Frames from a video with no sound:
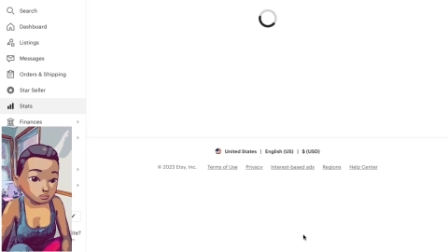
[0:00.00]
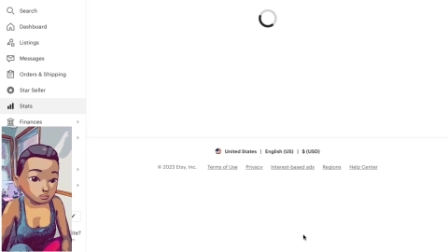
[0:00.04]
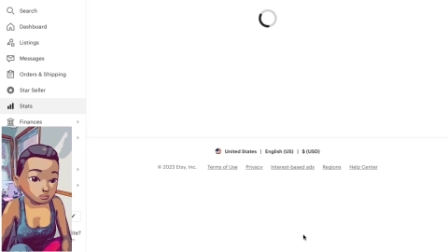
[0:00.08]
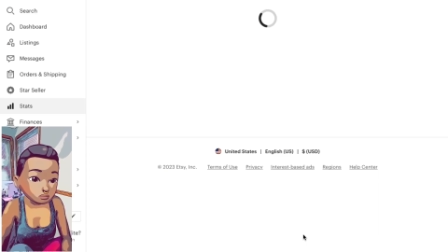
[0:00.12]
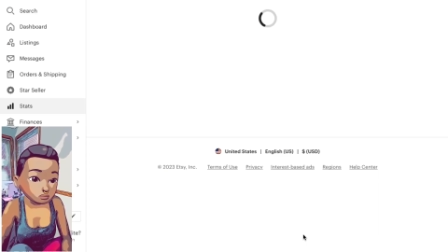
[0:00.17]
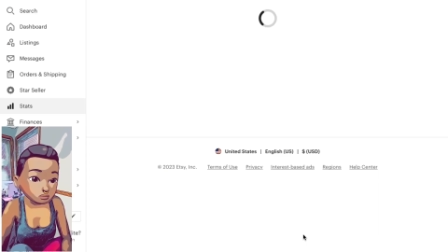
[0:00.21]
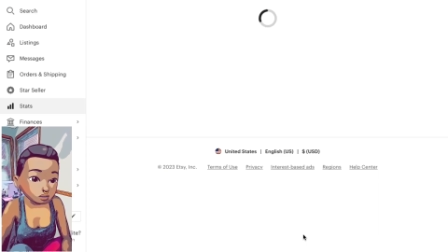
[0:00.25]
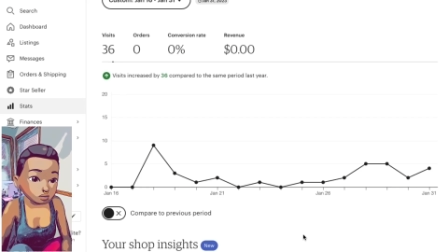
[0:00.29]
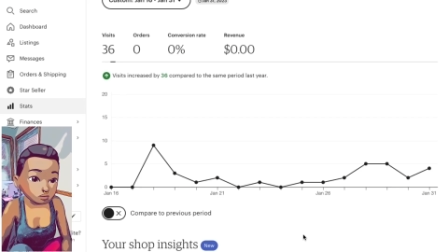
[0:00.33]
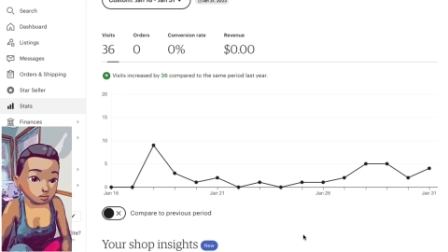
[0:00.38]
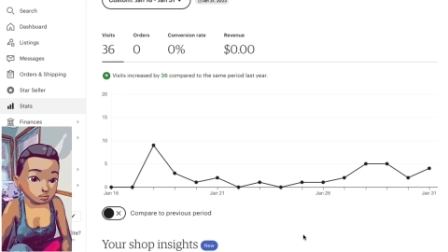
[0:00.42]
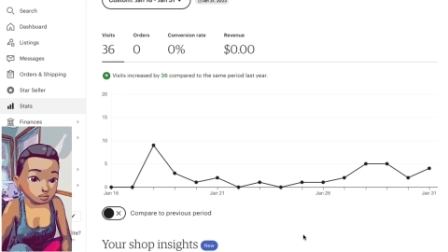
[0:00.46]

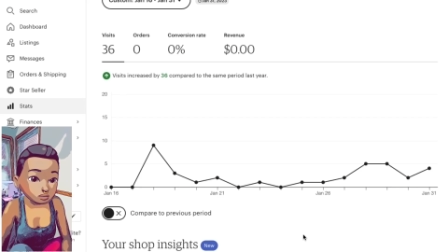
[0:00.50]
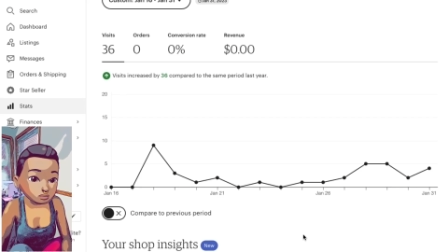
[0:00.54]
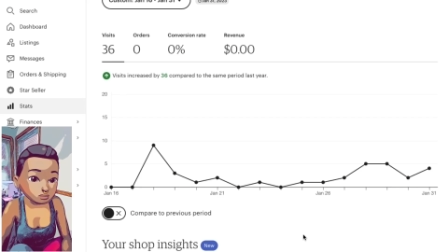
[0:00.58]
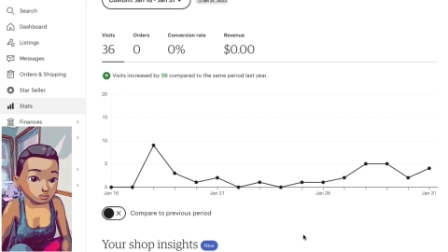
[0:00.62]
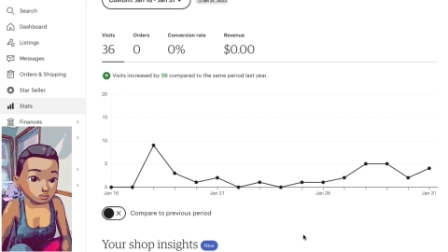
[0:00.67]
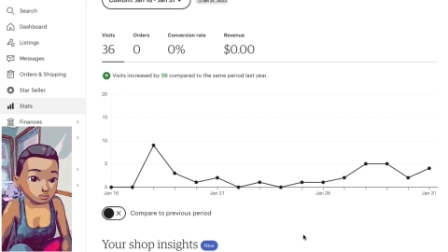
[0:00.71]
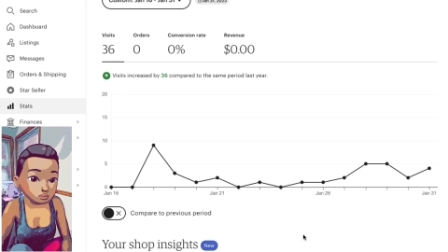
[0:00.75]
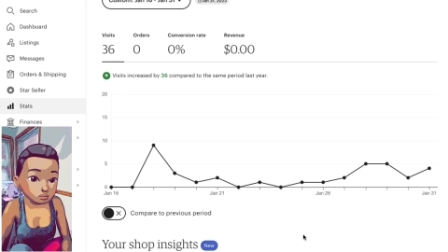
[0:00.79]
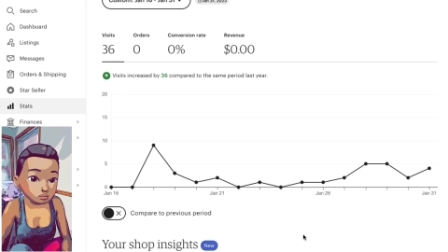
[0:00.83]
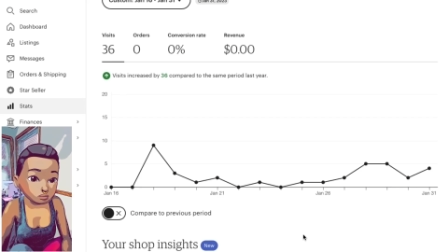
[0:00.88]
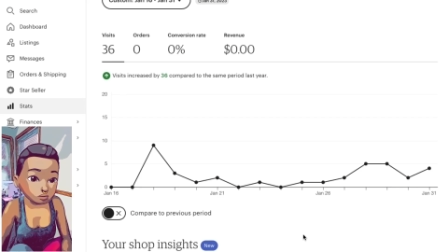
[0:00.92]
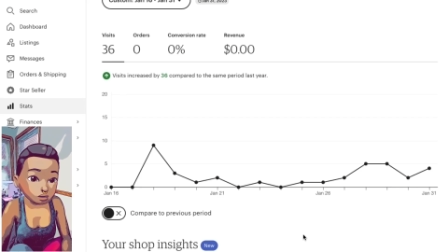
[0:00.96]
let me
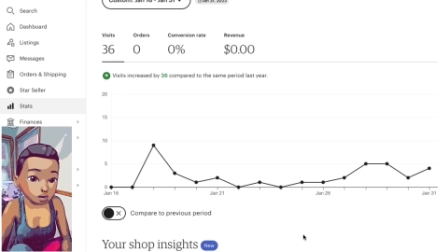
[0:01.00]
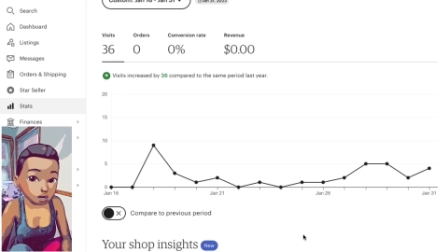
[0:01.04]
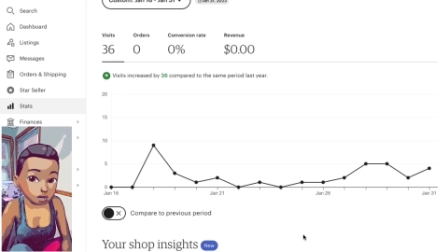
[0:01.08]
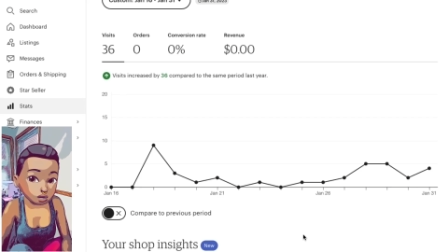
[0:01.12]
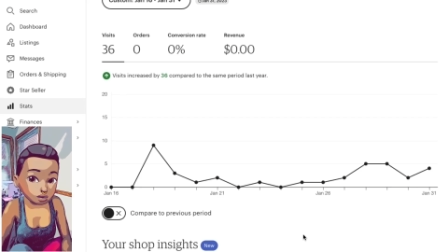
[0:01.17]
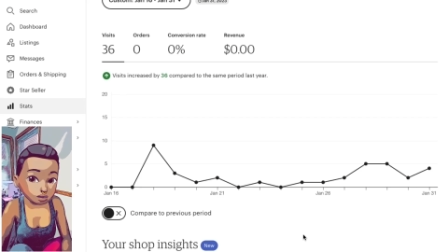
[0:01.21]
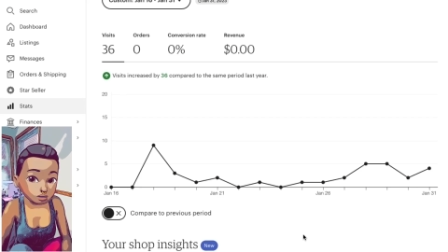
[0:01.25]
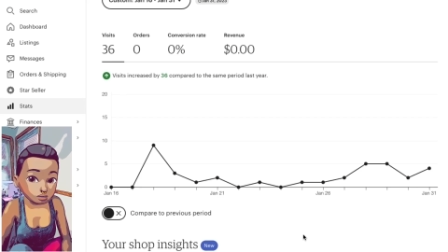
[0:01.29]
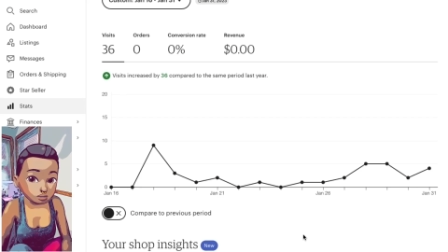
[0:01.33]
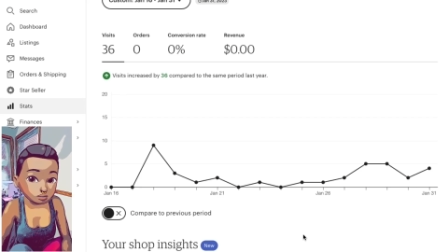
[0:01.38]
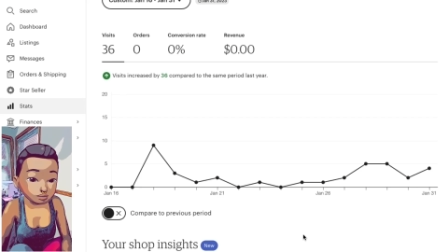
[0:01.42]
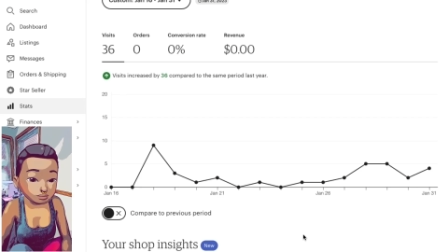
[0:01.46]
just apply
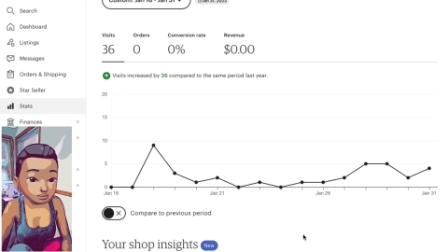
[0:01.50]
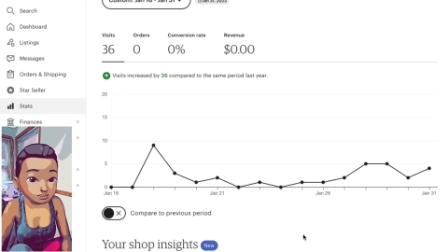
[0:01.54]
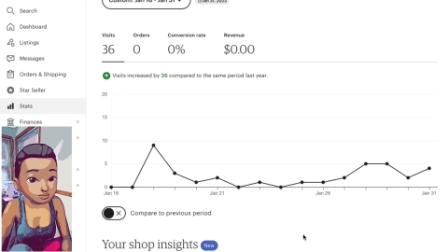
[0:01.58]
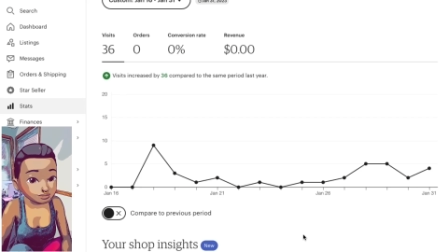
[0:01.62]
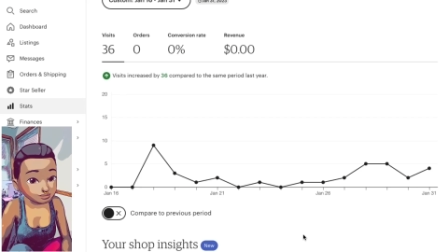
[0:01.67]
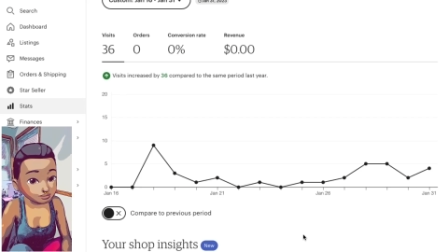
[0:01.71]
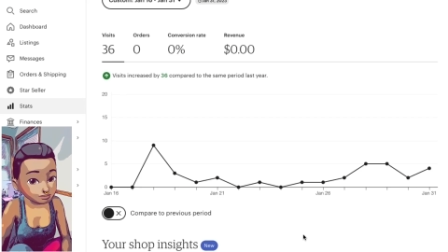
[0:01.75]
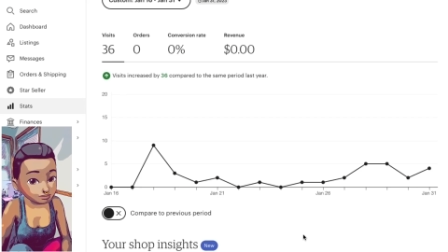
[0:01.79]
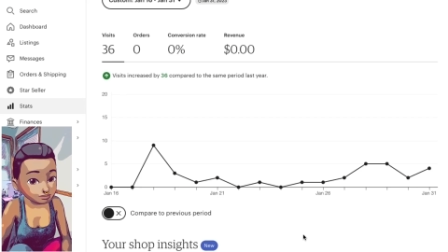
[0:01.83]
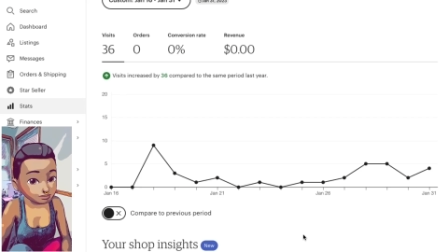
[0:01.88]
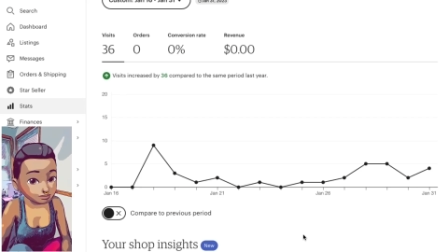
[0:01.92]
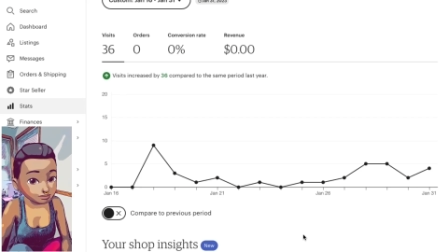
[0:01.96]
it.
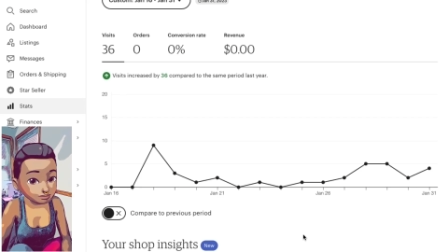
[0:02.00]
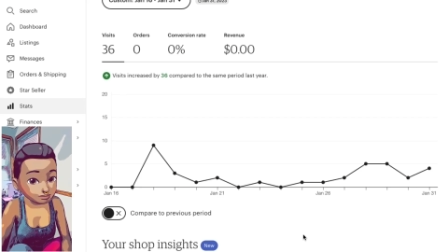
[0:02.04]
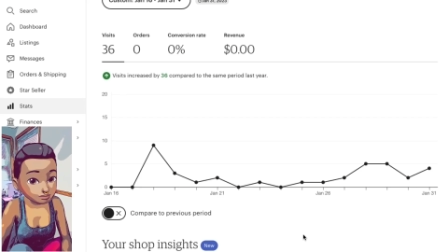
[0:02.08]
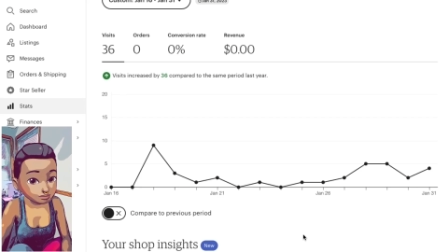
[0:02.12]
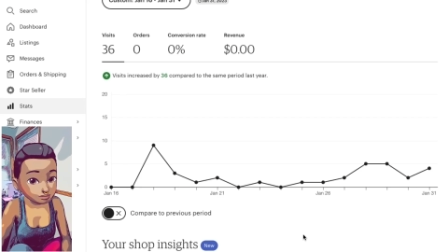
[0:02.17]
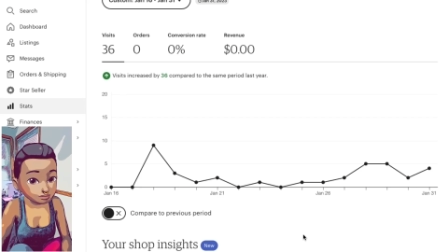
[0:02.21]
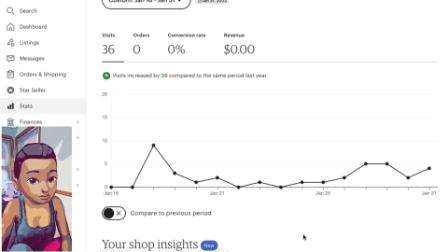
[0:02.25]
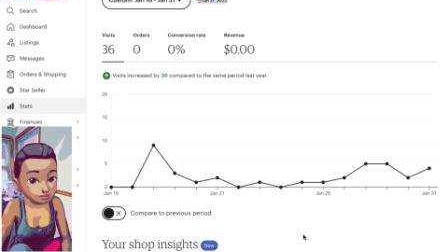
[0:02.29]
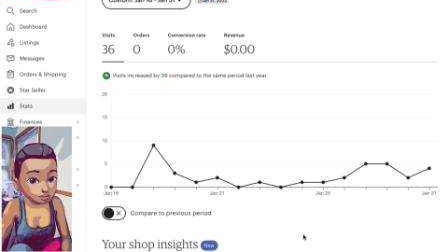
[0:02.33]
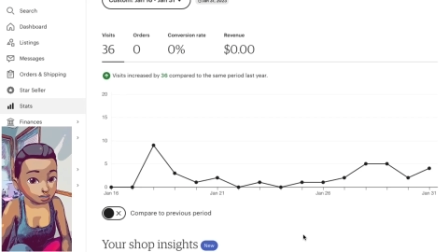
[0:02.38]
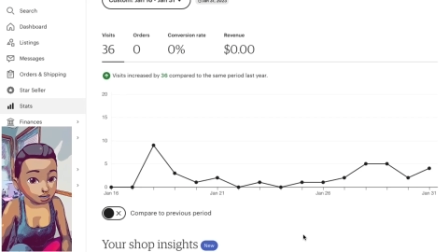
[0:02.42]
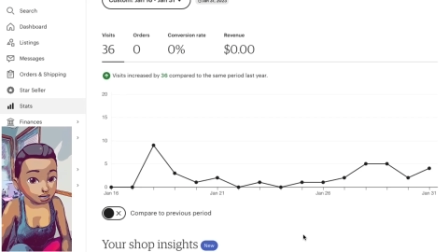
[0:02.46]

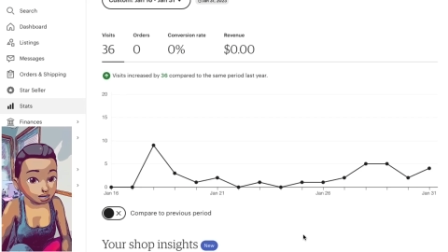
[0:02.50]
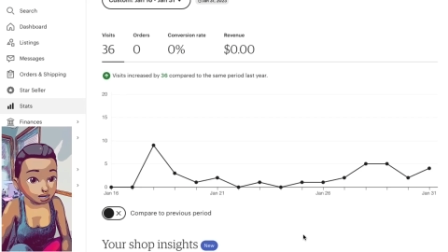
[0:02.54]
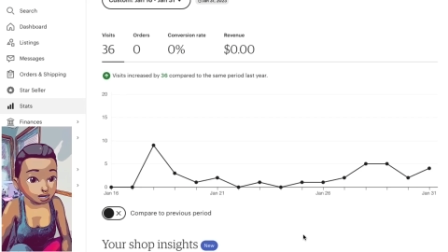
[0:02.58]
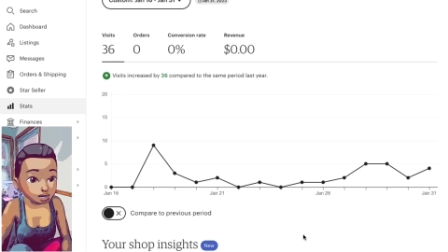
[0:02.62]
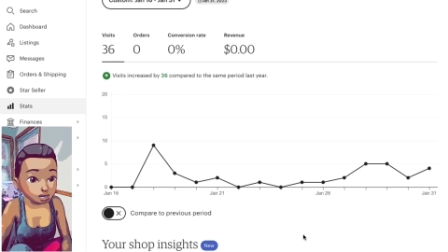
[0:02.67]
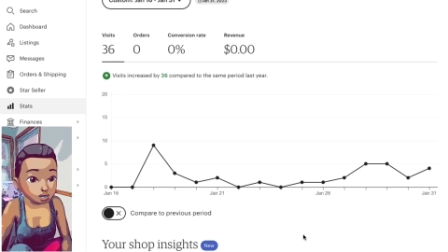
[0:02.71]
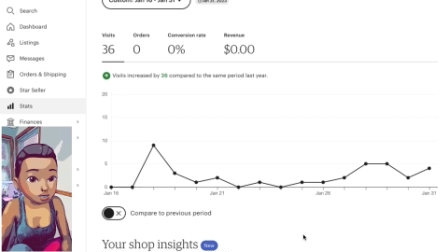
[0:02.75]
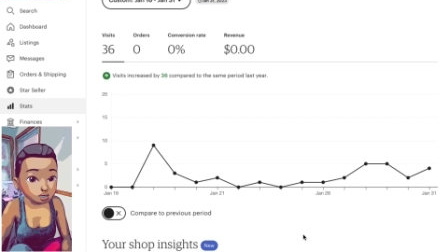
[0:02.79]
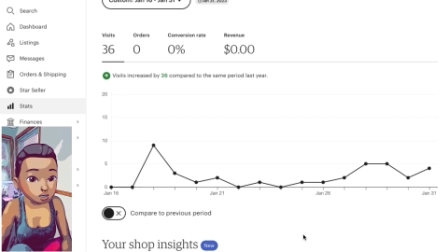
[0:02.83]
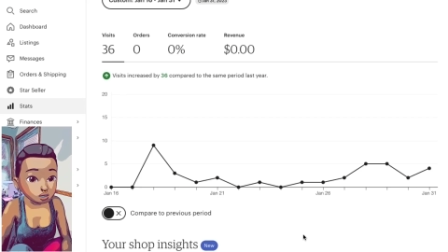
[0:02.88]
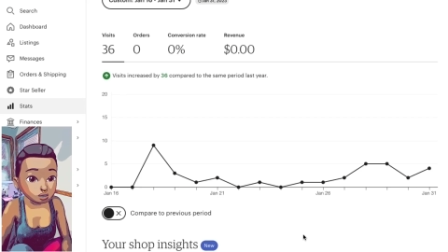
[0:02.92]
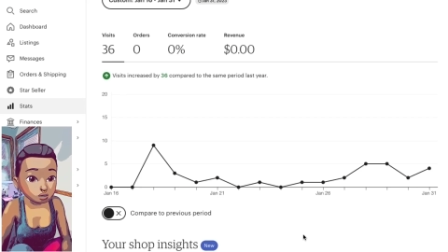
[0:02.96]

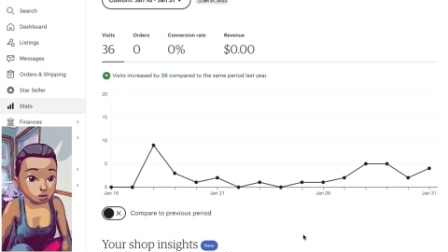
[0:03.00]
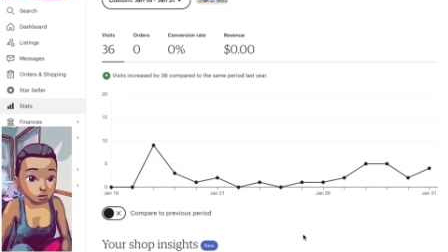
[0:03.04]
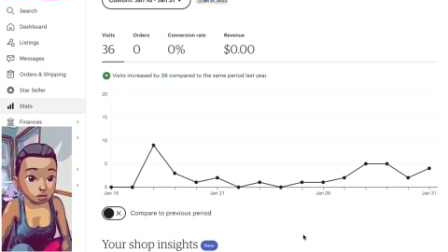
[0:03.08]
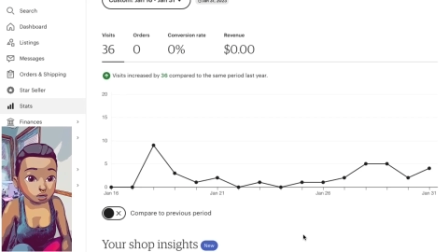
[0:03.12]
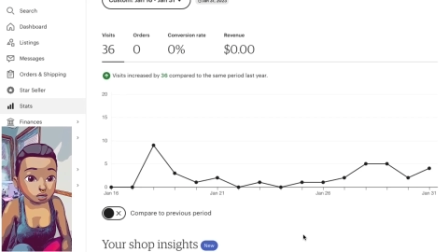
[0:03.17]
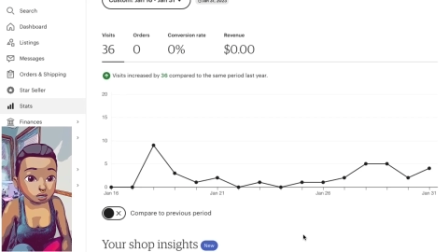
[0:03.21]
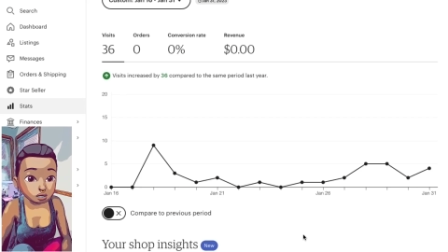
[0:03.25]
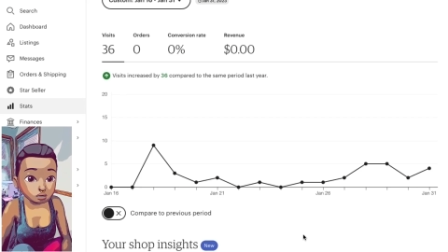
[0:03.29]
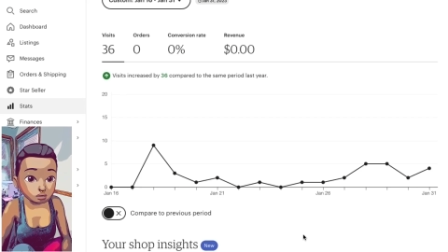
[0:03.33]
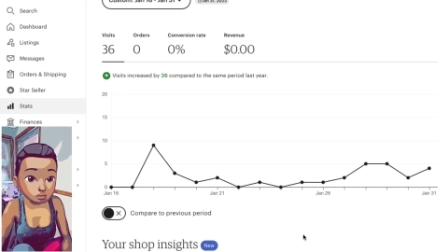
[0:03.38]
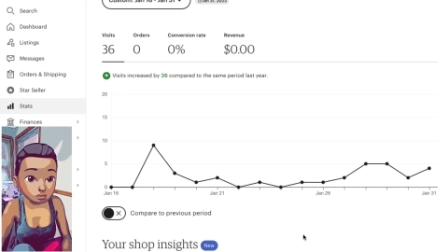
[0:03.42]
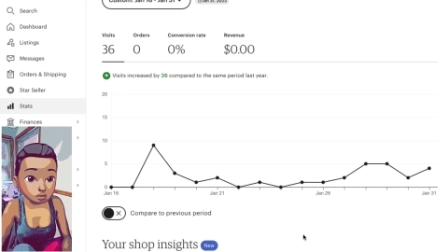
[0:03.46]
So
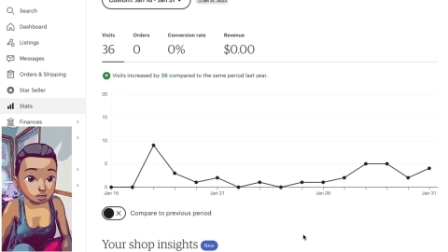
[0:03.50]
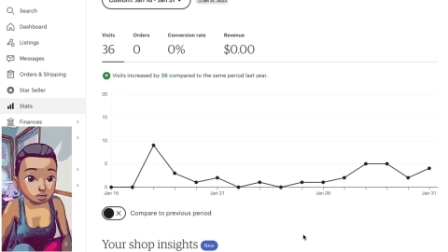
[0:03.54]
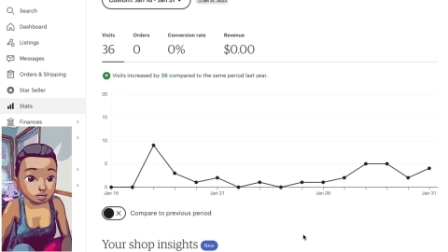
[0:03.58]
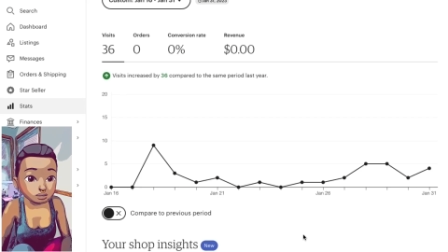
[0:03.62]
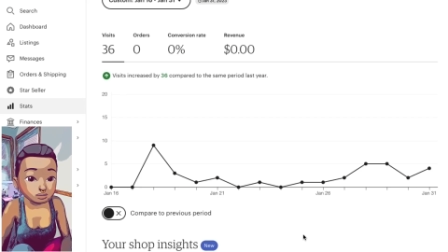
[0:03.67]
literally